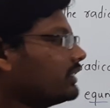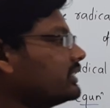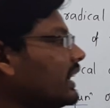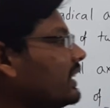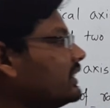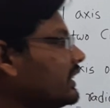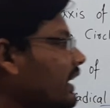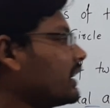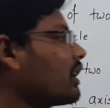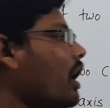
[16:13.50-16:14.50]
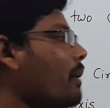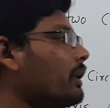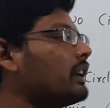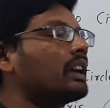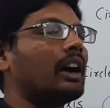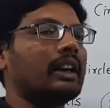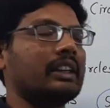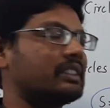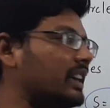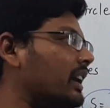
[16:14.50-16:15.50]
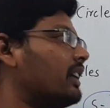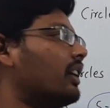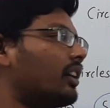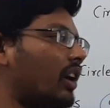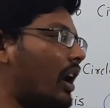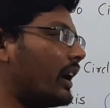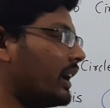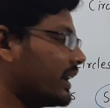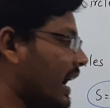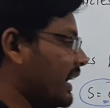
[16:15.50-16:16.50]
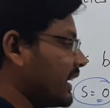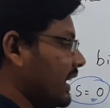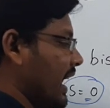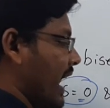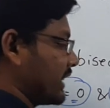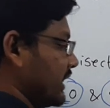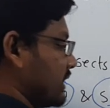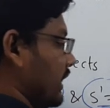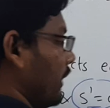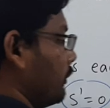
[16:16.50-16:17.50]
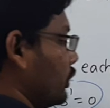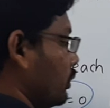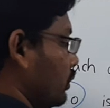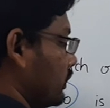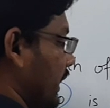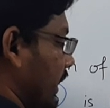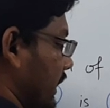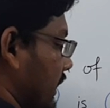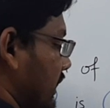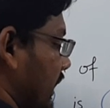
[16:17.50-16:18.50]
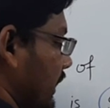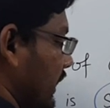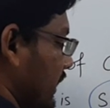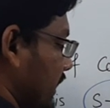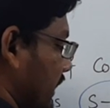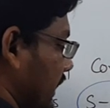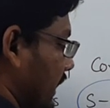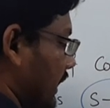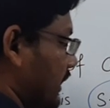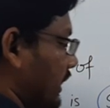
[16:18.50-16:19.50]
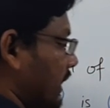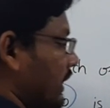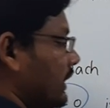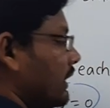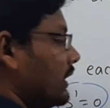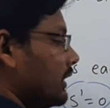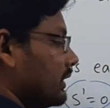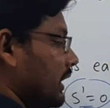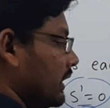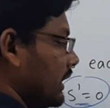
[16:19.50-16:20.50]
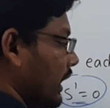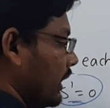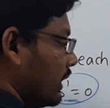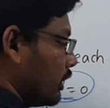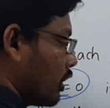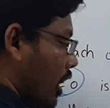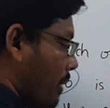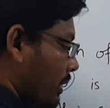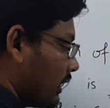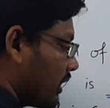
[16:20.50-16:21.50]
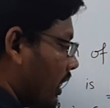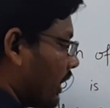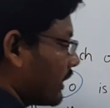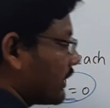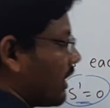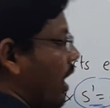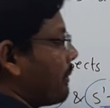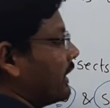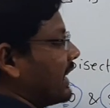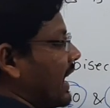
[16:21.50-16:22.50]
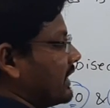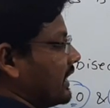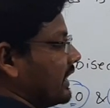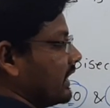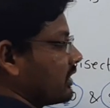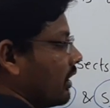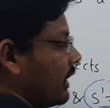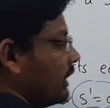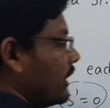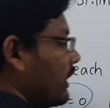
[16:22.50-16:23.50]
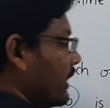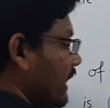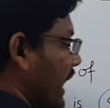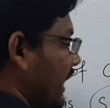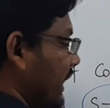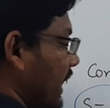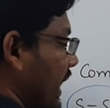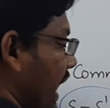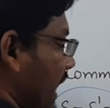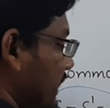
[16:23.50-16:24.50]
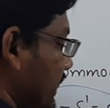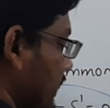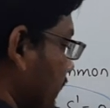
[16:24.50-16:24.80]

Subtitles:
then their common chord is the radical axis. If two circles intersecting each other, then the common tangent is called radical axis.